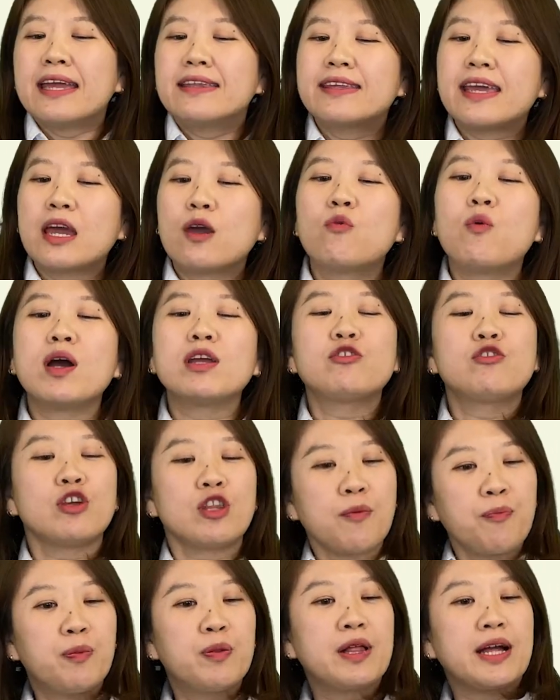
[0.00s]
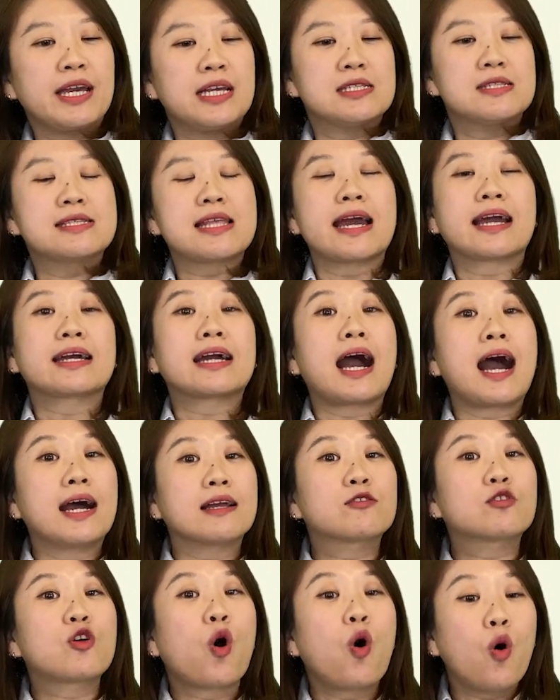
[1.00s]
And they went to the place that
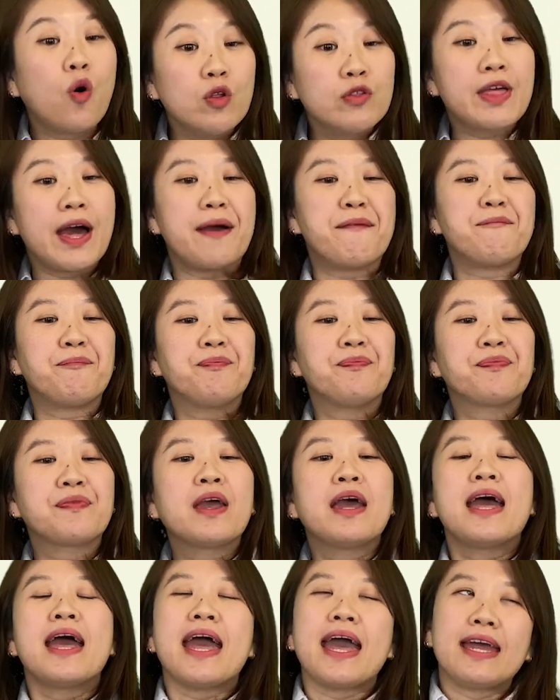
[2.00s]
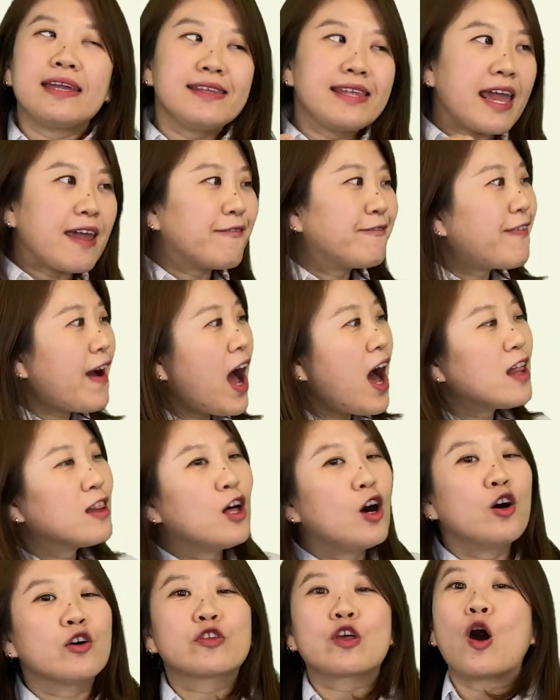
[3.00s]
God told them. And they
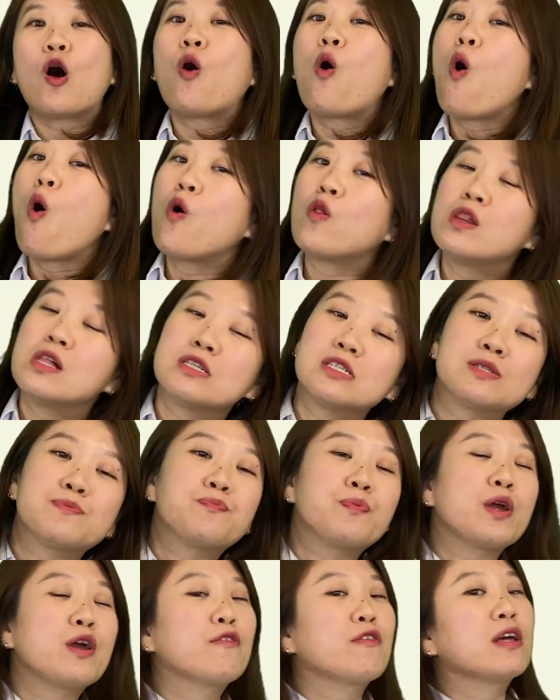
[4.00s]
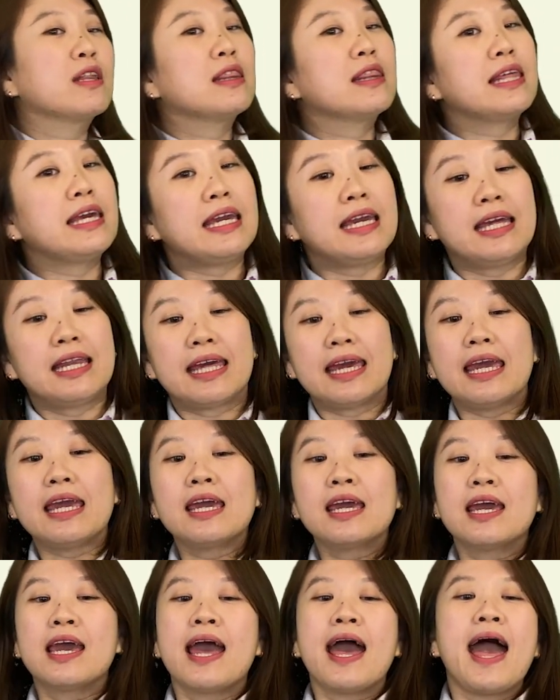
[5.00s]
followed the Holy Spirit leading.
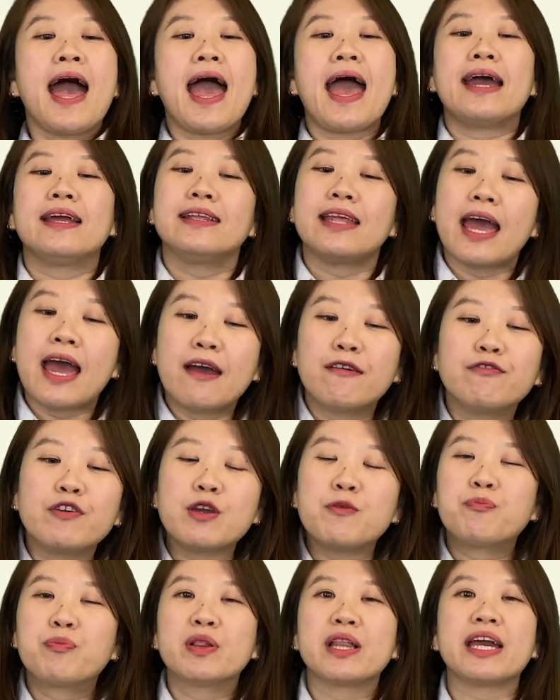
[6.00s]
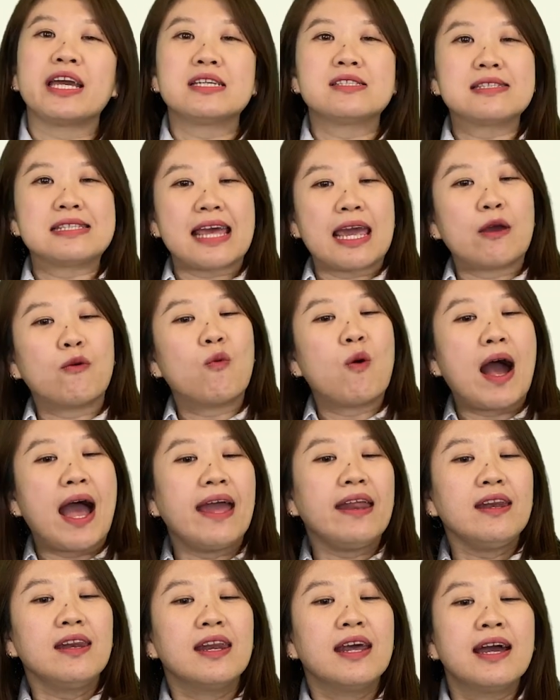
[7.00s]
And every place they
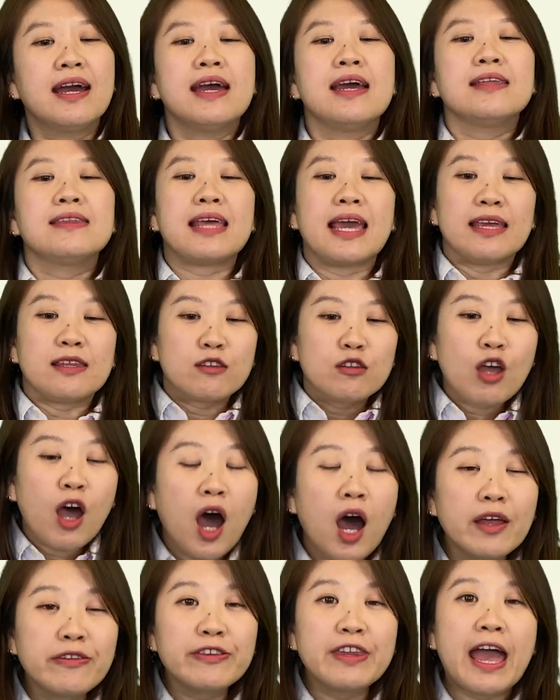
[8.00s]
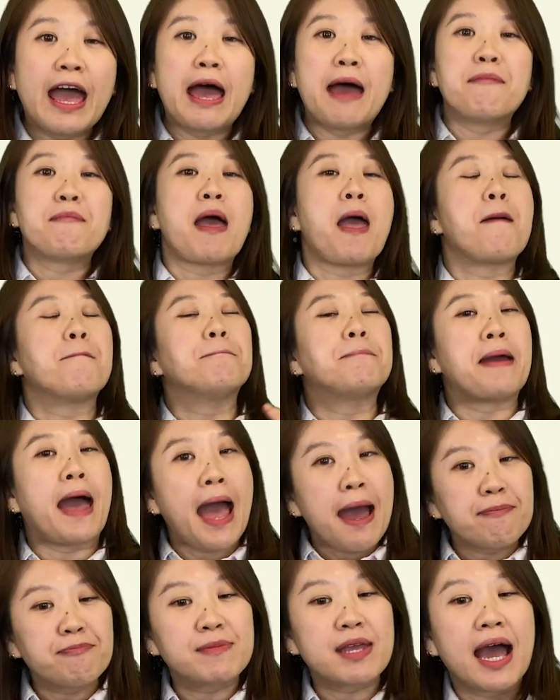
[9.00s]
went, they taught them and
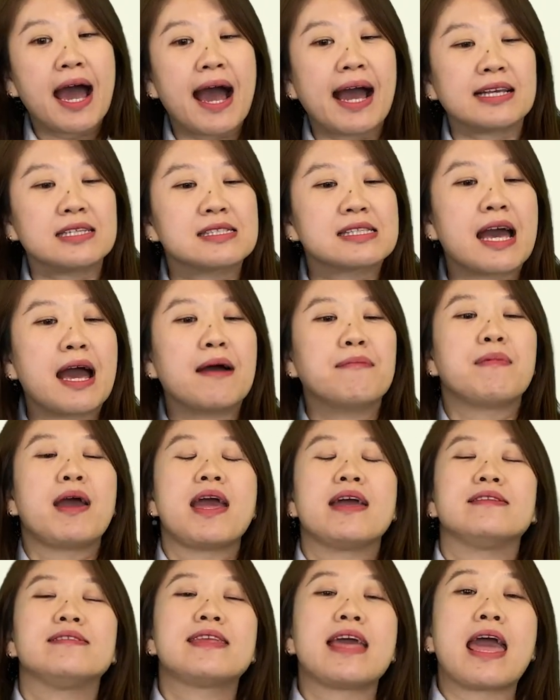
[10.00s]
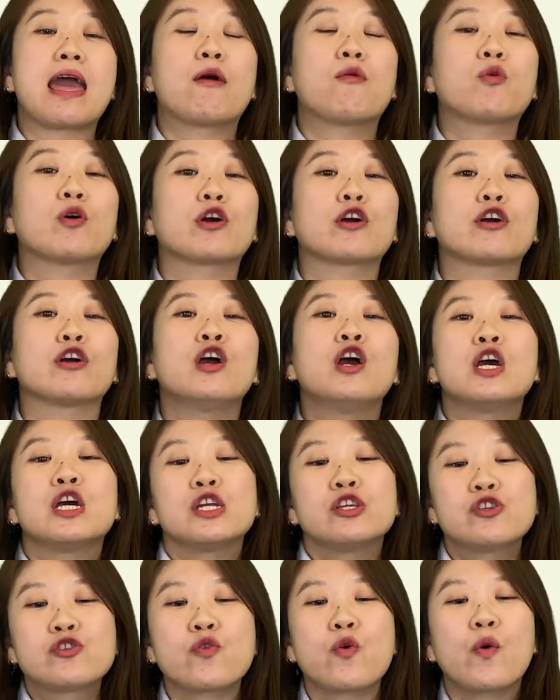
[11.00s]
baptized them. And they were
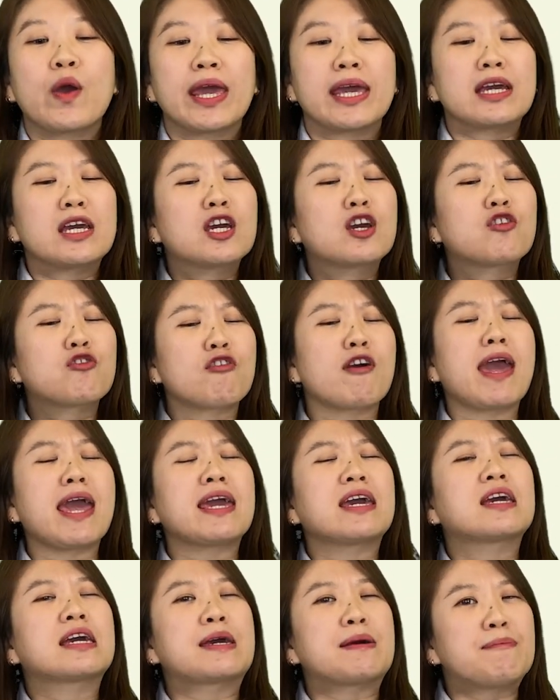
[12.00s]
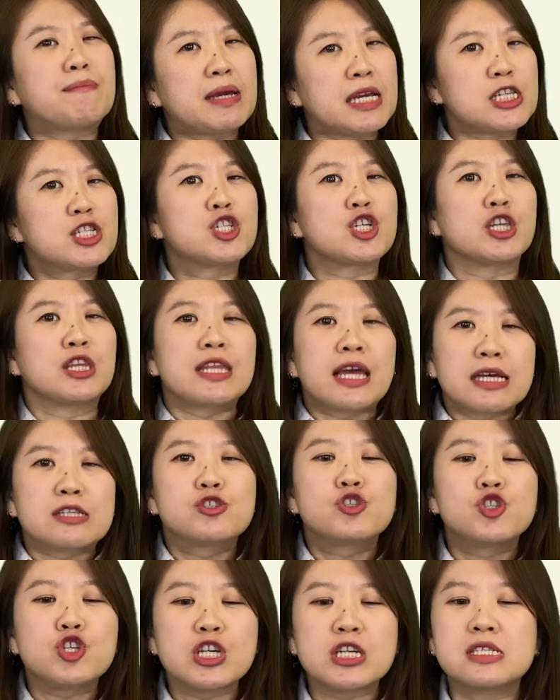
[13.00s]
doing great commission
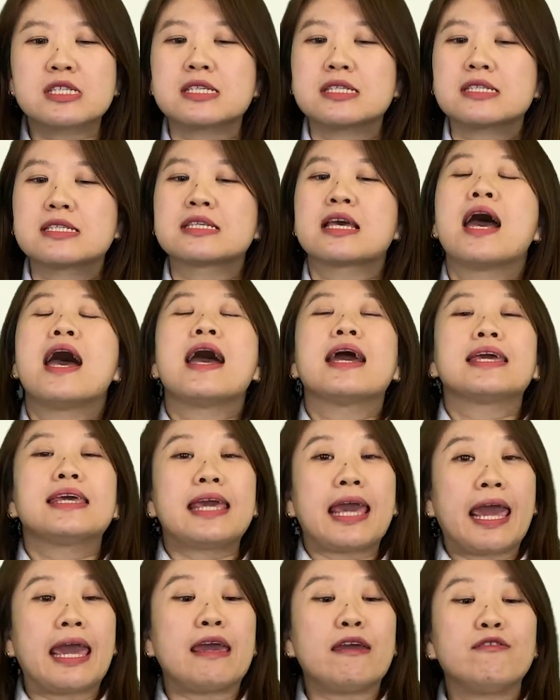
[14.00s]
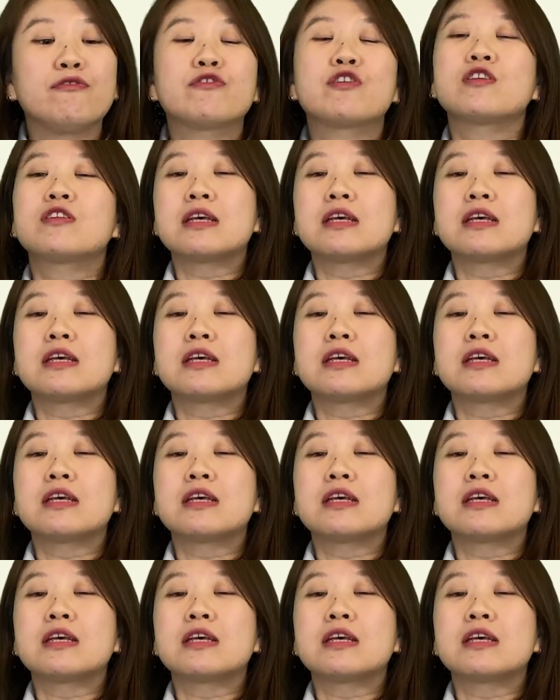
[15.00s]
that Jesus gave the